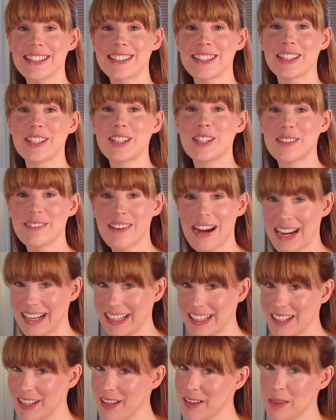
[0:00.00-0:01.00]
It's
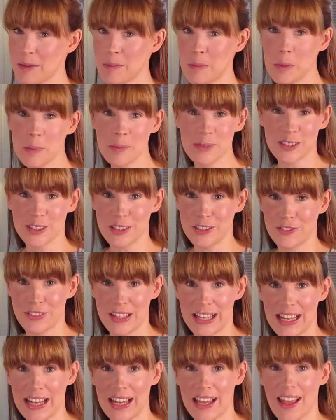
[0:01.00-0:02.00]
great, the mums
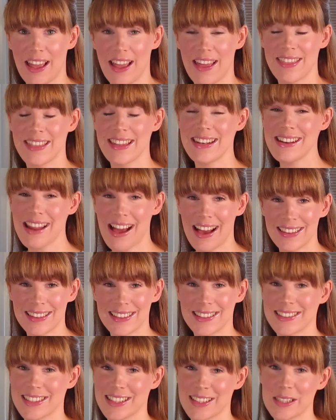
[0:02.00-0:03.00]
love it, the
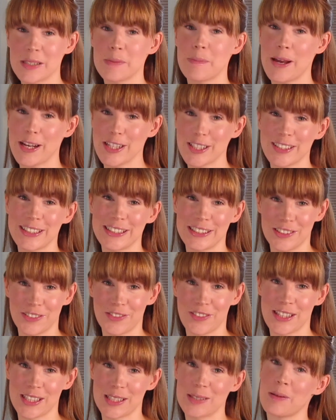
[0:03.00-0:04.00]
nans
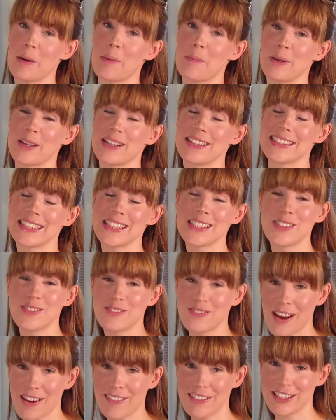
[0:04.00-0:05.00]
especially love this one because
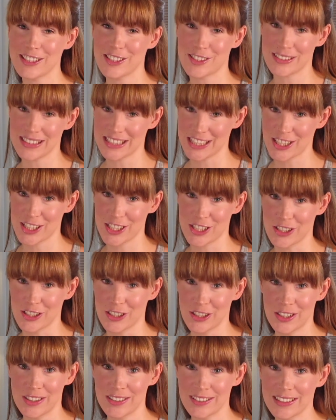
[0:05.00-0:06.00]
it's very
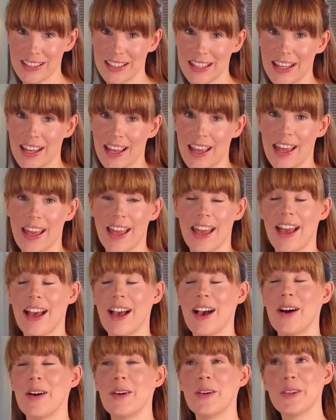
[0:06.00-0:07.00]
traditional.
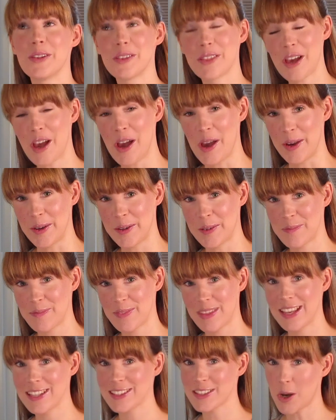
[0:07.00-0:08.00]

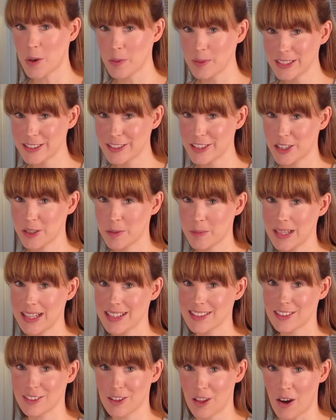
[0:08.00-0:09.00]
Although it's only
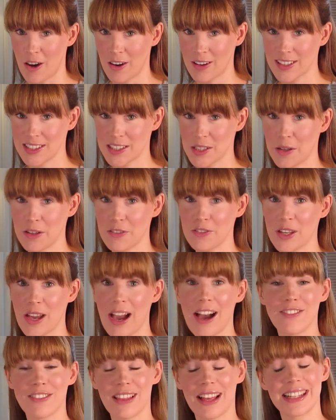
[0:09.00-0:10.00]
2 minutes long, so
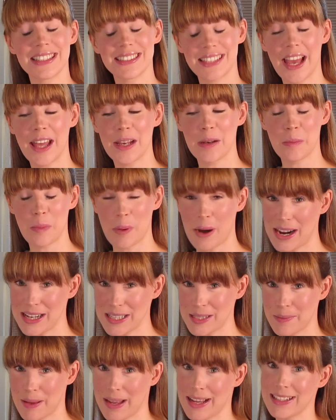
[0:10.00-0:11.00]
if you have like 10
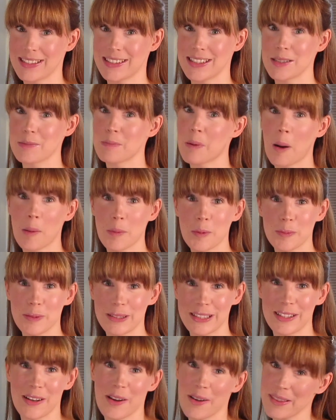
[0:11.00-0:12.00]
bridesmaids, it's
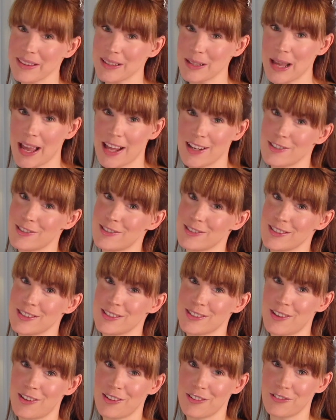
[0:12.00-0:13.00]
probably not the
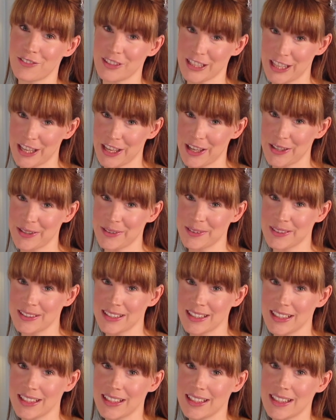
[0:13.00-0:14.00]
entrance song for
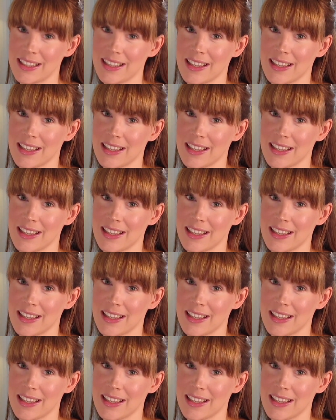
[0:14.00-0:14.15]
you.